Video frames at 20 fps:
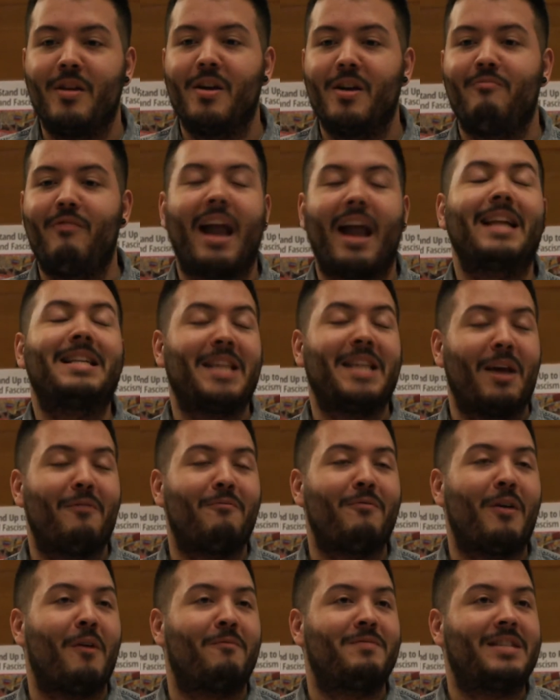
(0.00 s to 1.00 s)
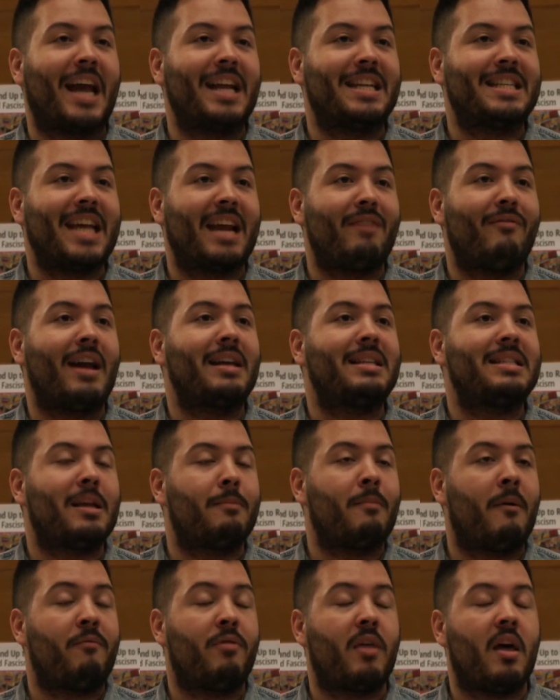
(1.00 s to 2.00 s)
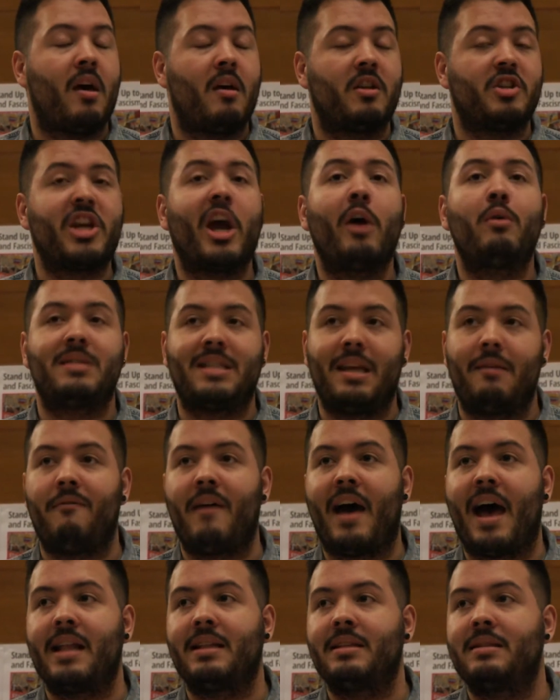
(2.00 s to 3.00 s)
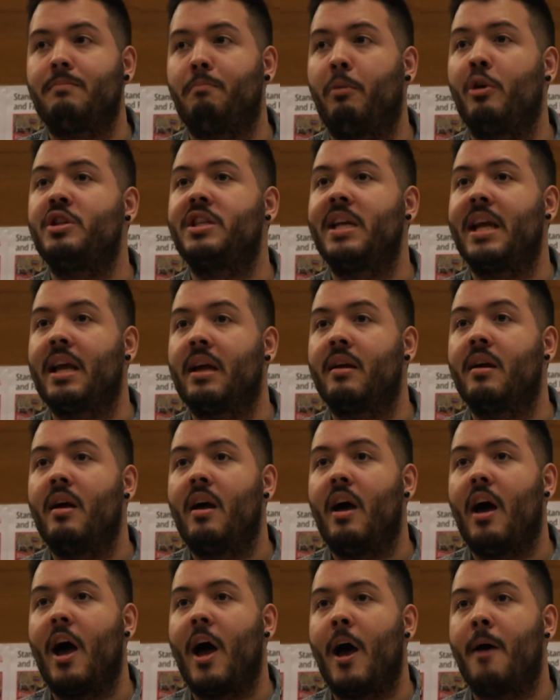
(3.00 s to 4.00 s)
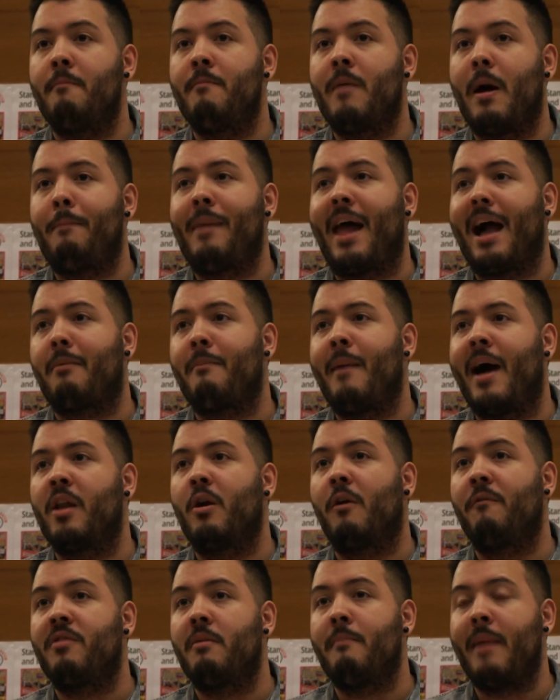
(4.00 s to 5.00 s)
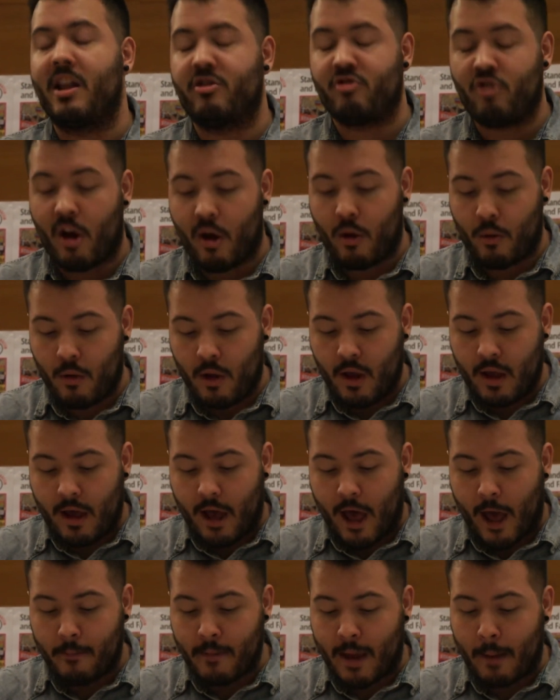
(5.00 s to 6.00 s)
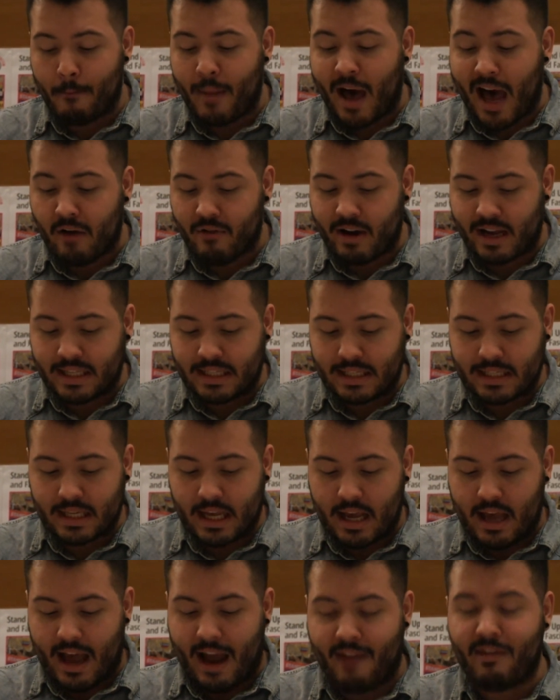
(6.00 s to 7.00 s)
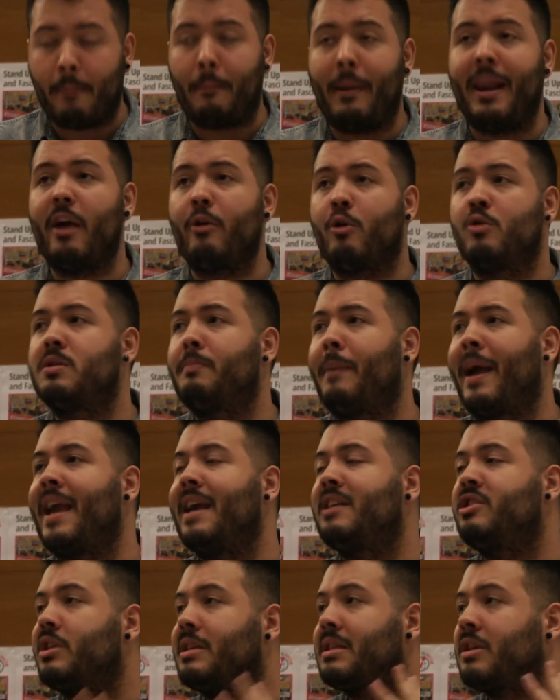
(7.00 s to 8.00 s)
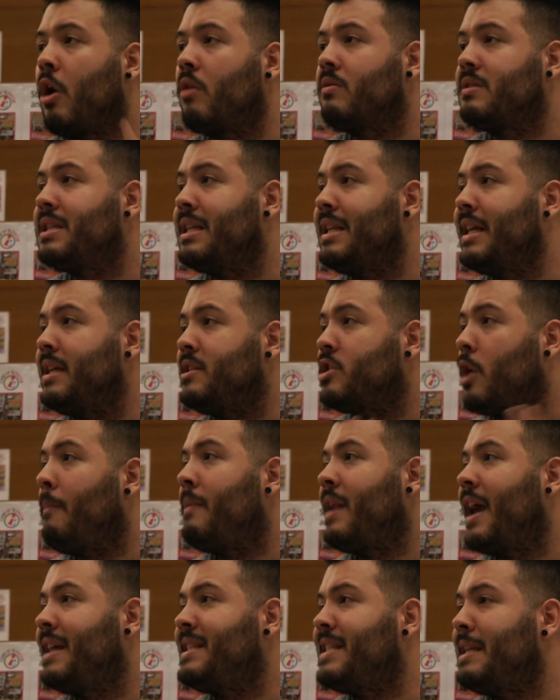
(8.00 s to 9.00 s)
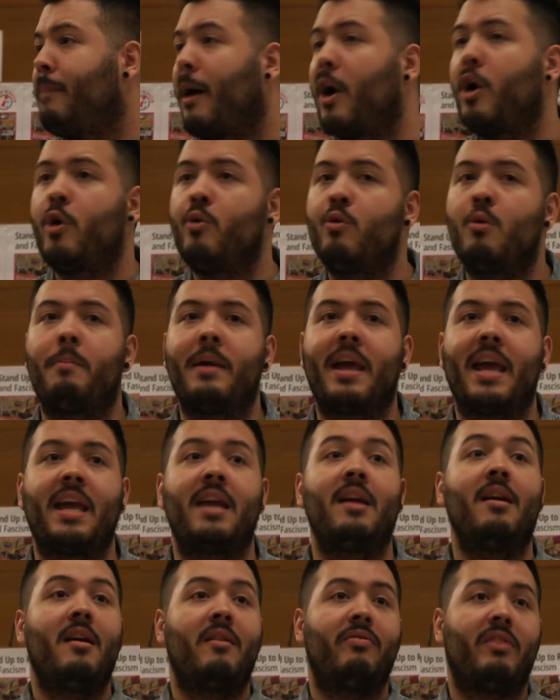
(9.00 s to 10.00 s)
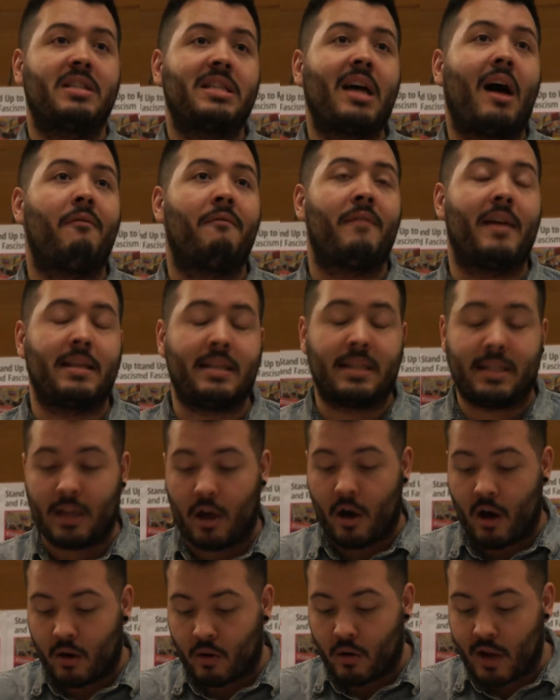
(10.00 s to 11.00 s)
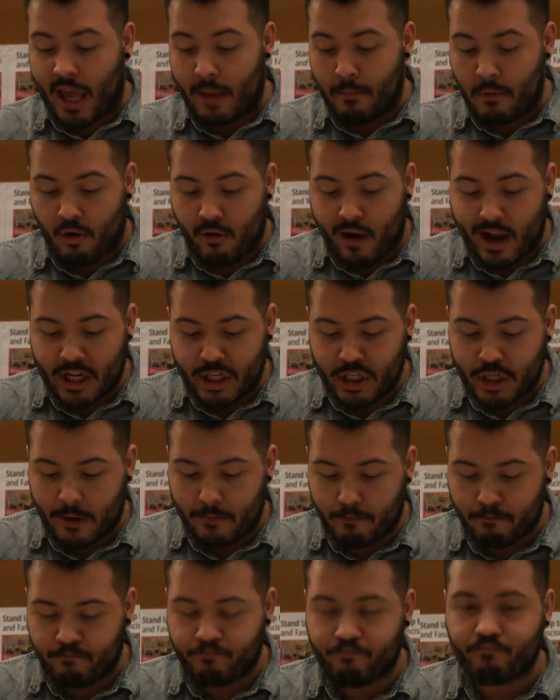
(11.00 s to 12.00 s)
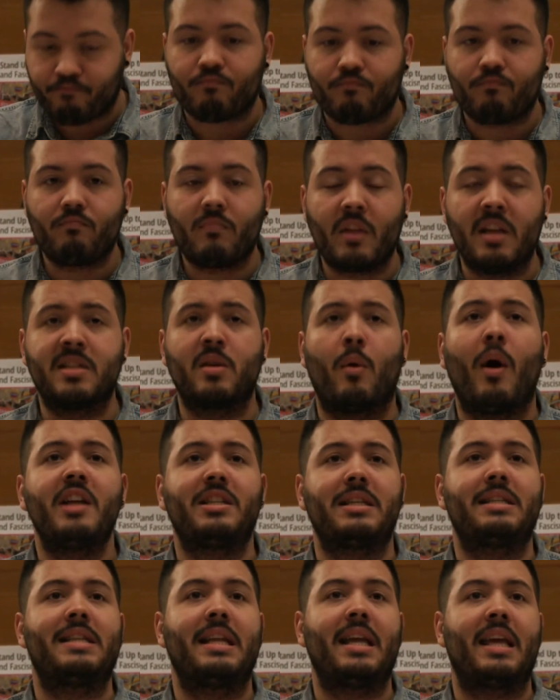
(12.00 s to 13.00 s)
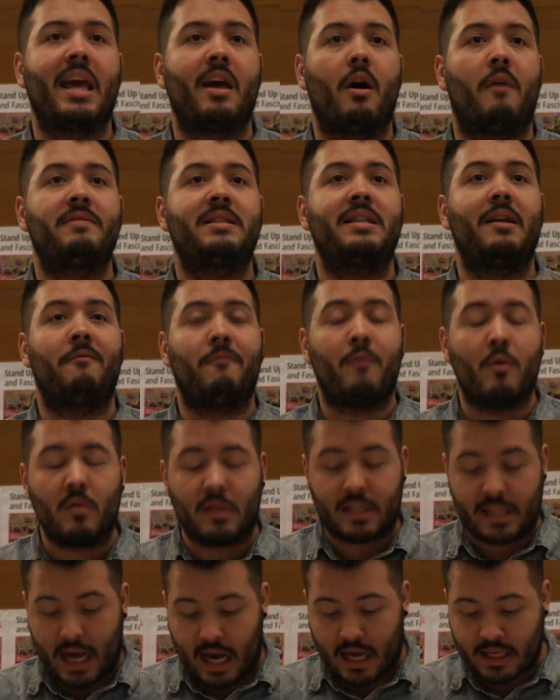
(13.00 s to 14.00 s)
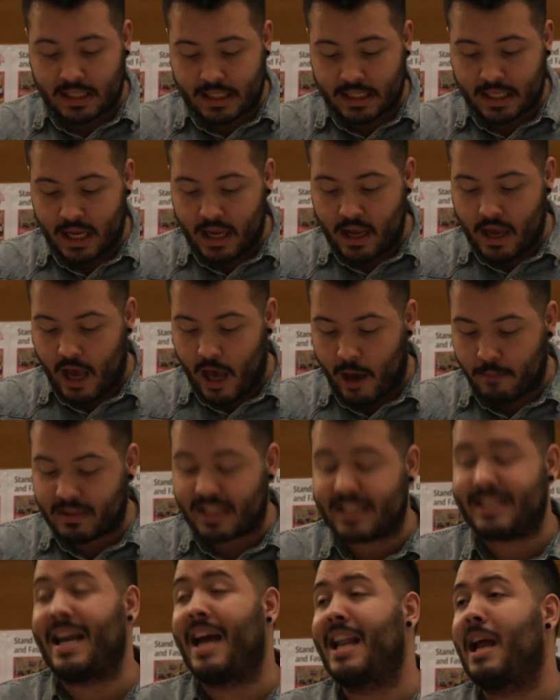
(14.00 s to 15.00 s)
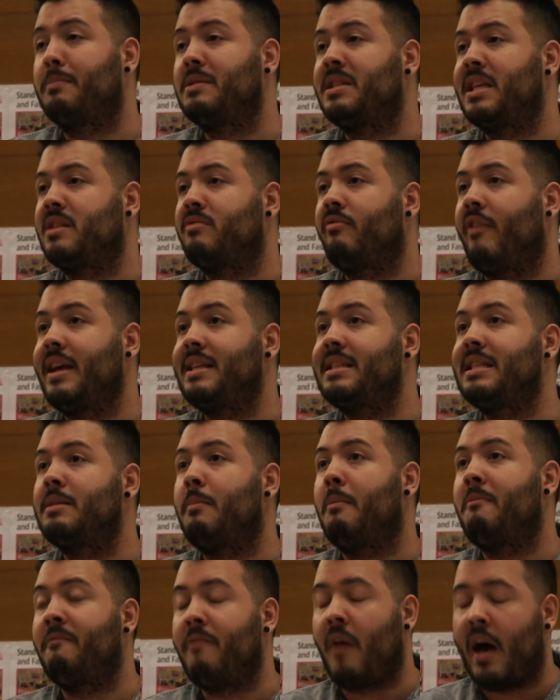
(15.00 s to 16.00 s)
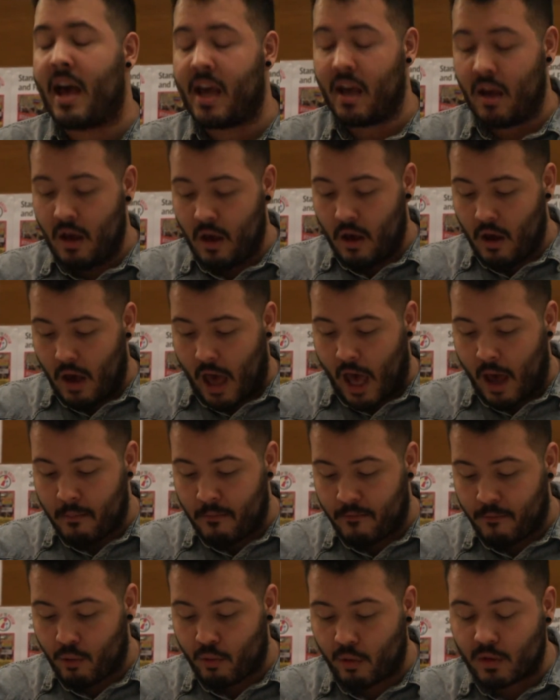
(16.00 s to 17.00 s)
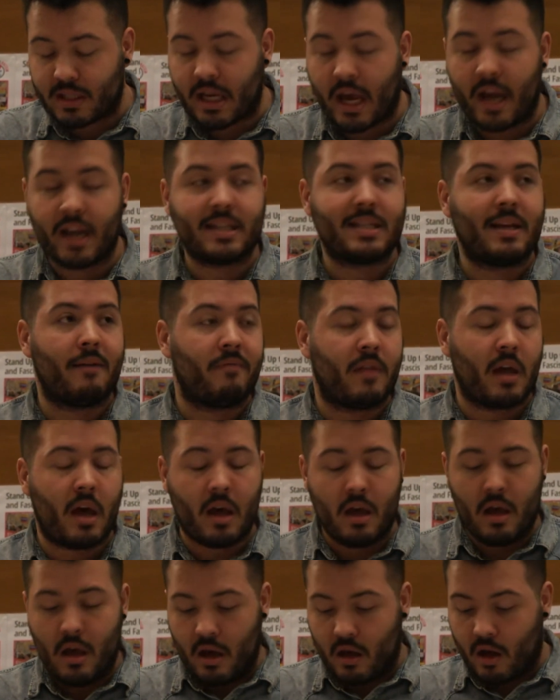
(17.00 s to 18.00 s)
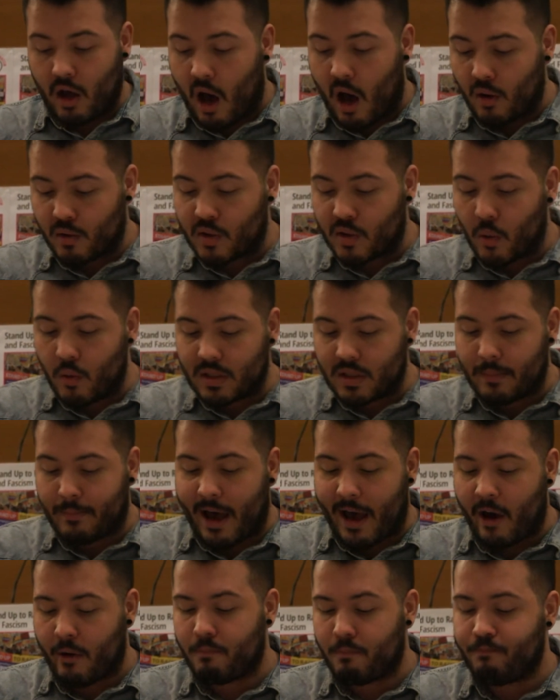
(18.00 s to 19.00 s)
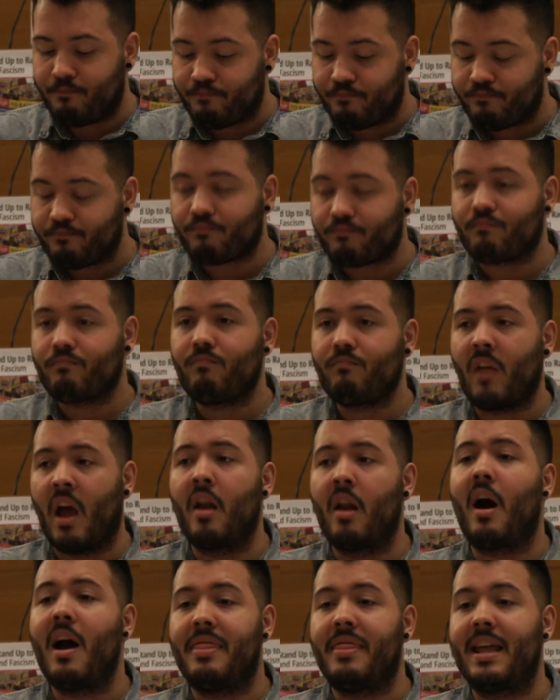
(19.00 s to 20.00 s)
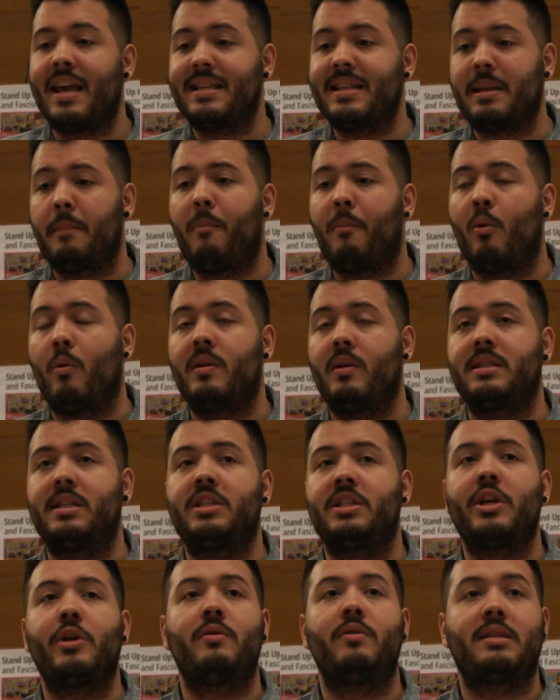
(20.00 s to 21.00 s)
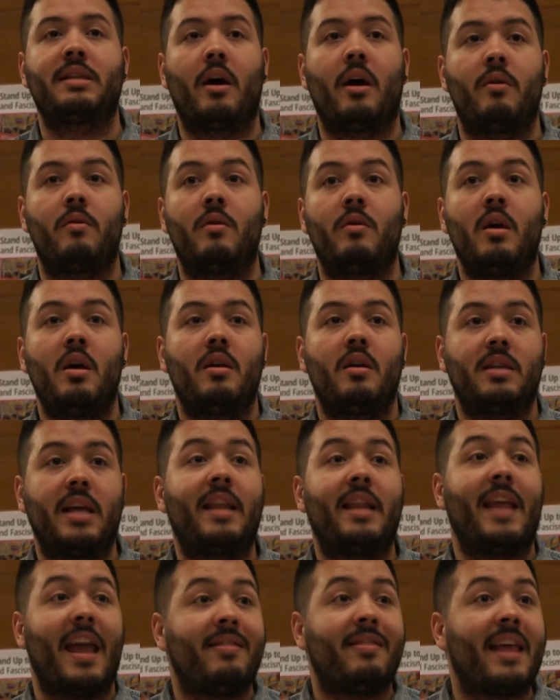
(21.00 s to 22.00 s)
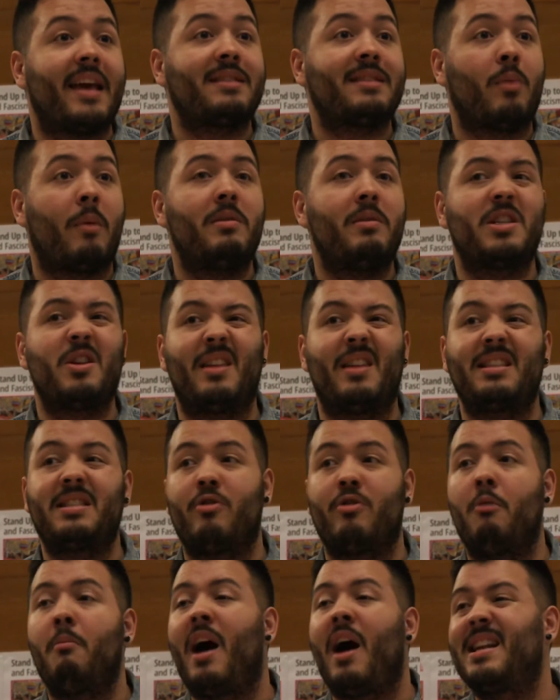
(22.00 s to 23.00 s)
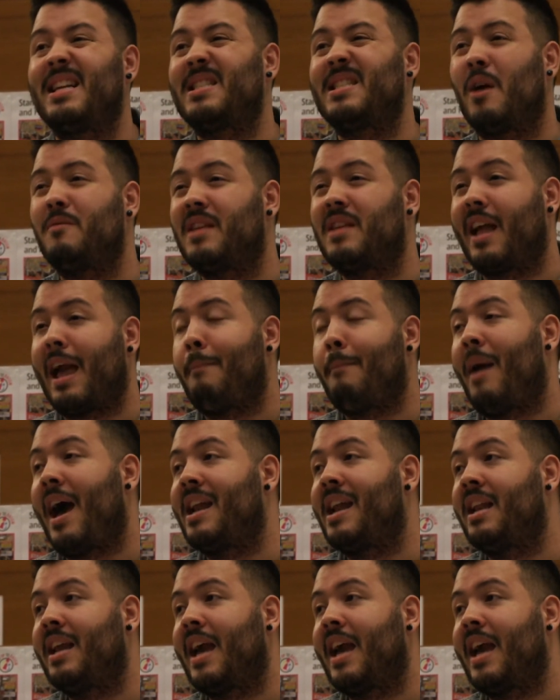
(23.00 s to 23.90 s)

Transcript: reality of day-to-day racism of the Chelsea fans pushing a black man off the metro in Paris. And the political debate is just constantly dominated by who will be the toughest on immigration. So I just think it obviously falls to us to stand up to this racism and fight for an alternative that Carl talked about. And I think it's important to do so in this, when we do this, to remind ourselves that campaigning